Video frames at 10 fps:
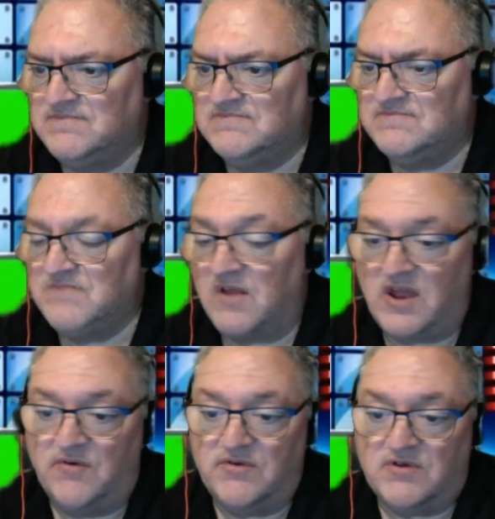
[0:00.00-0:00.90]
know
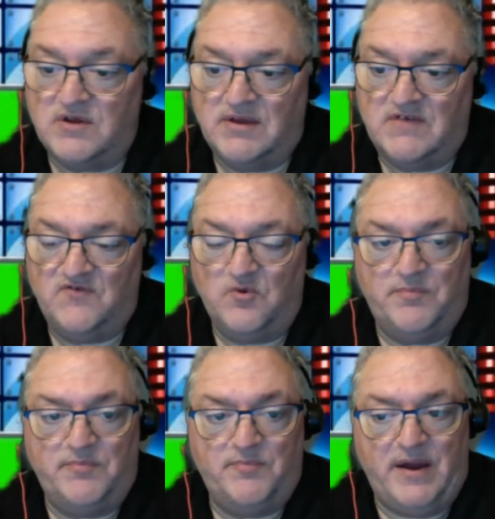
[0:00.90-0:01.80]
whether it's going to make you feel
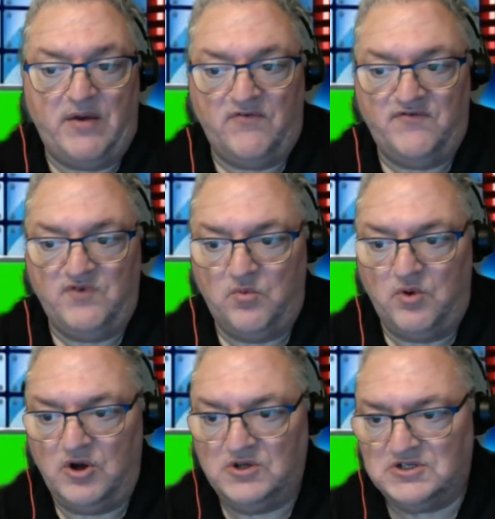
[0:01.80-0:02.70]
better or feel
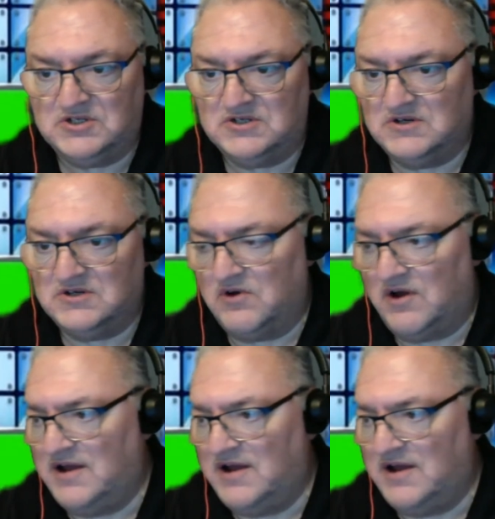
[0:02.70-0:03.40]
worse, right?